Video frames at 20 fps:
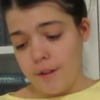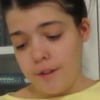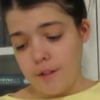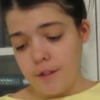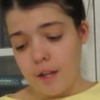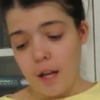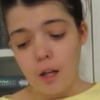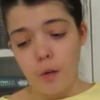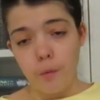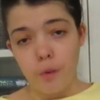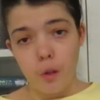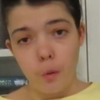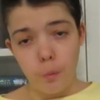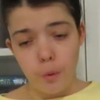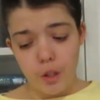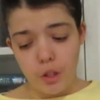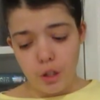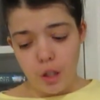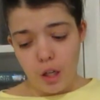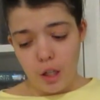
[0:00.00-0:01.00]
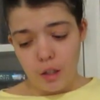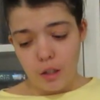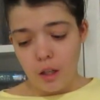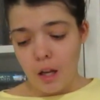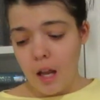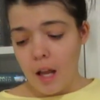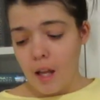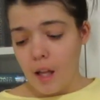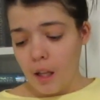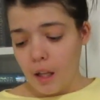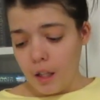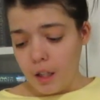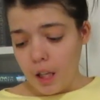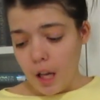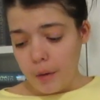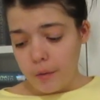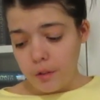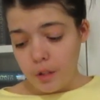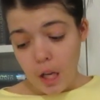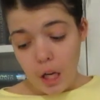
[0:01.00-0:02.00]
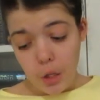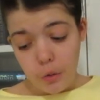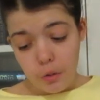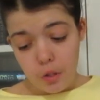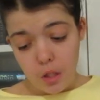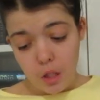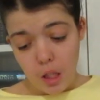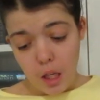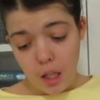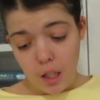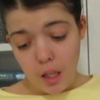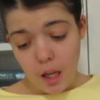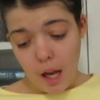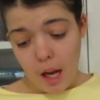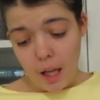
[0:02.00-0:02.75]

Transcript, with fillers: Instead of the witch hunt, now centuries later,